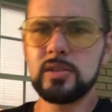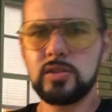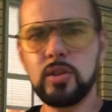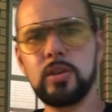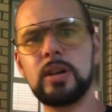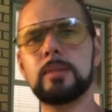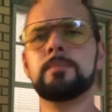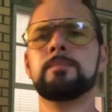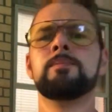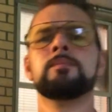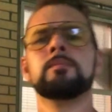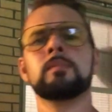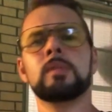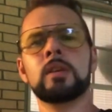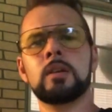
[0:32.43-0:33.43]
So,
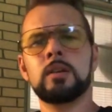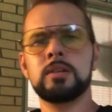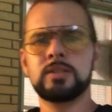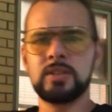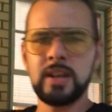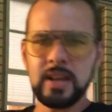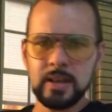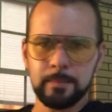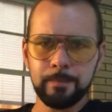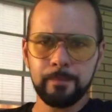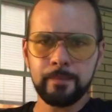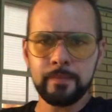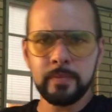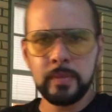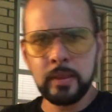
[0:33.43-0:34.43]
today,
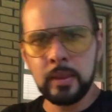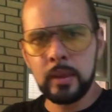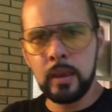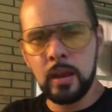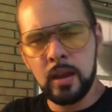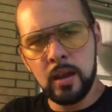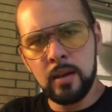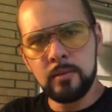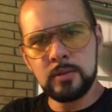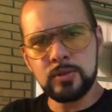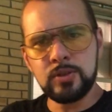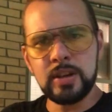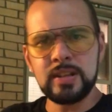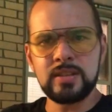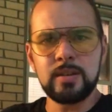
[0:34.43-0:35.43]
I'm going
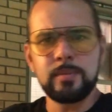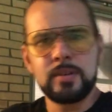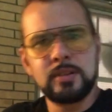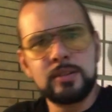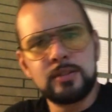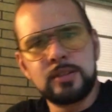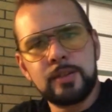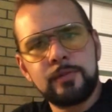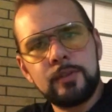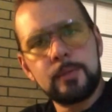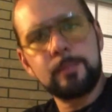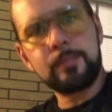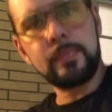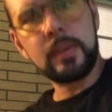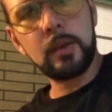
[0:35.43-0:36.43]
to try something a little different.
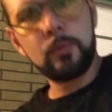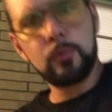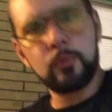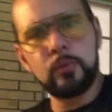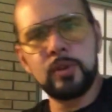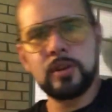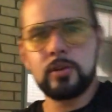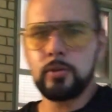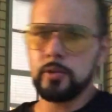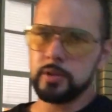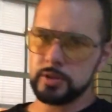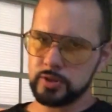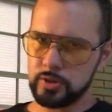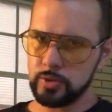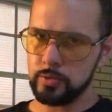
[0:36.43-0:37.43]
We're
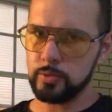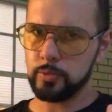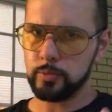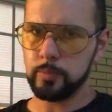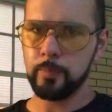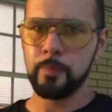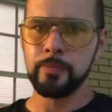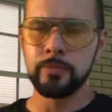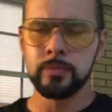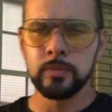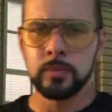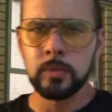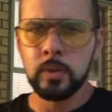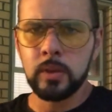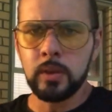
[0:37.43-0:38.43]
going to
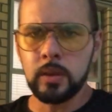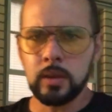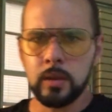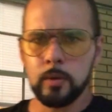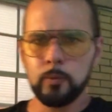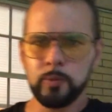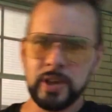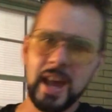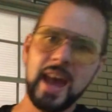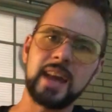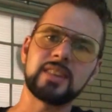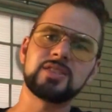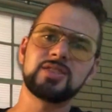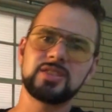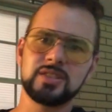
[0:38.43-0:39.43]

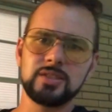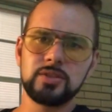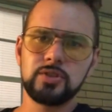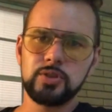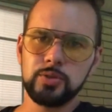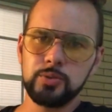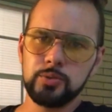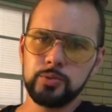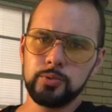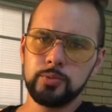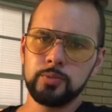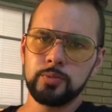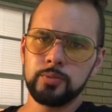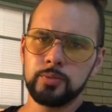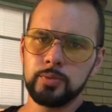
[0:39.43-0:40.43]
react to
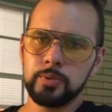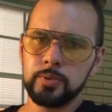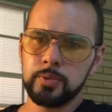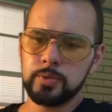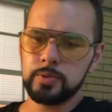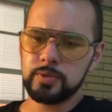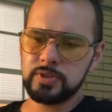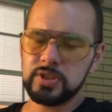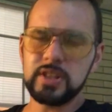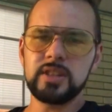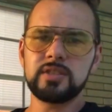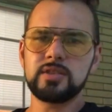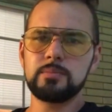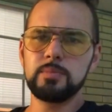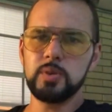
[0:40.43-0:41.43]

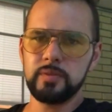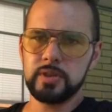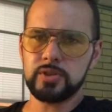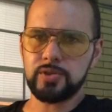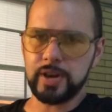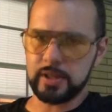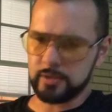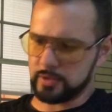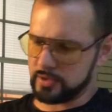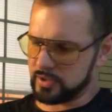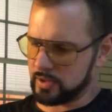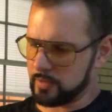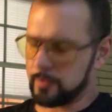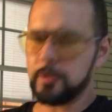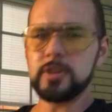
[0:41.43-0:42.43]
seeing some movie trailers.
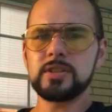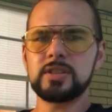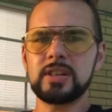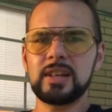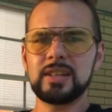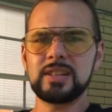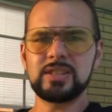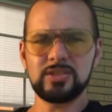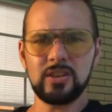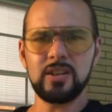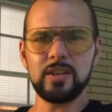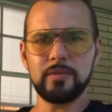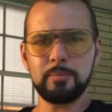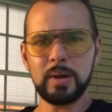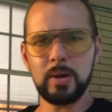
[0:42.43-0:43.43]
So first, I
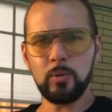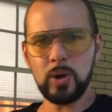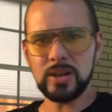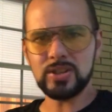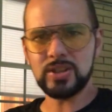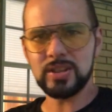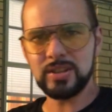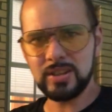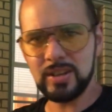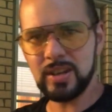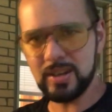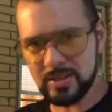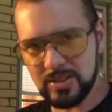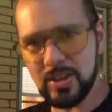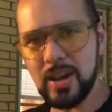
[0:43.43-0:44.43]
start off by watching
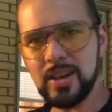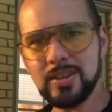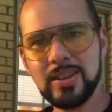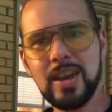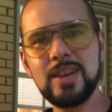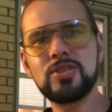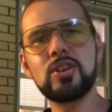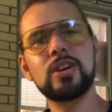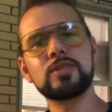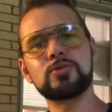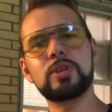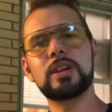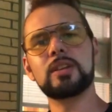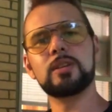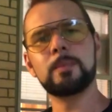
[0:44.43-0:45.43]
the Sonic the Hedgehog
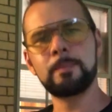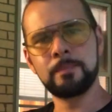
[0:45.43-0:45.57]
trailer.